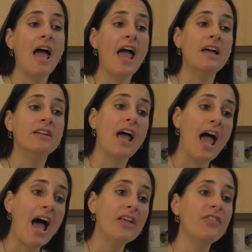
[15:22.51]
And
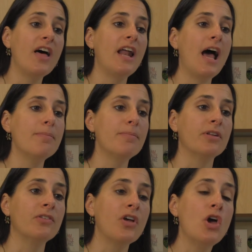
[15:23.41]
as that
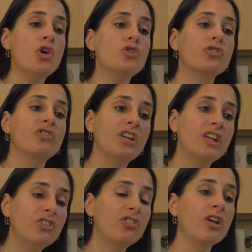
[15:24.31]
happens, you're
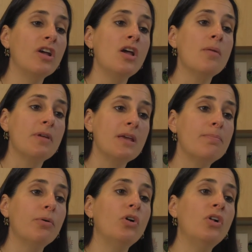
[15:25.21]
teaching
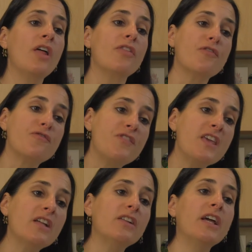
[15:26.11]
people the
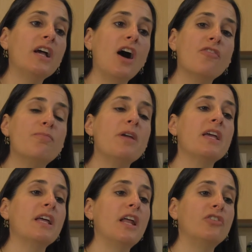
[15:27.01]
feeling of
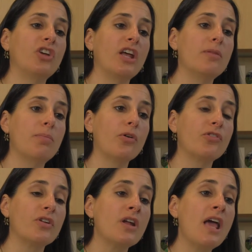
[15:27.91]
being an educated
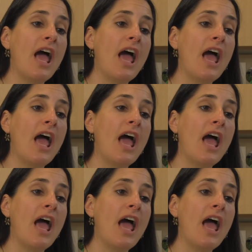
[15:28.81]
person,